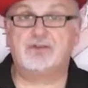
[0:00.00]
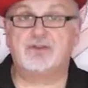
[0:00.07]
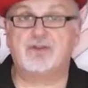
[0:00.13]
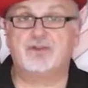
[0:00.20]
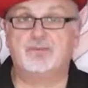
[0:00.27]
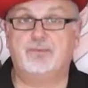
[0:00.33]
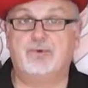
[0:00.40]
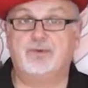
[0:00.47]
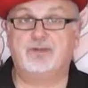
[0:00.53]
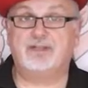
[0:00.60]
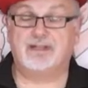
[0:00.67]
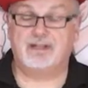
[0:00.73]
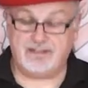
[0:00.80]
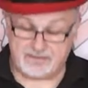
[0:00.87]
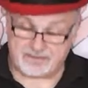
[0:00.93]
one's got the ball
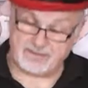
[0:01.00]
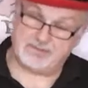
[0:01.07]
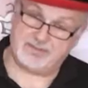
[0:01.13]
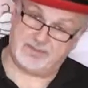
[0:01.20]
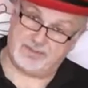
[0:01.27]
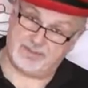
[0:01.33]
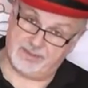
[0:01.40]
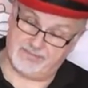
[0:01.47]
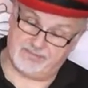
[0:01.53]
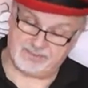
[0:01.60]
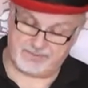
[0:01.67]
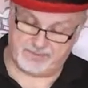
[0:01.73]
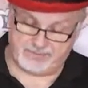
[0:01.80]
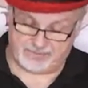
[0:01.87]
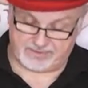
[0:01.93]
underneath, so turn it over
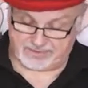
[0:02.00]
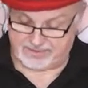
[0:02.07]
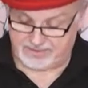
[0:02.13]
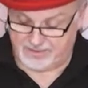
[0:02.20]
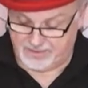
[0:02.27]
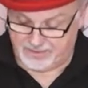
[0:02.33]
smoothly.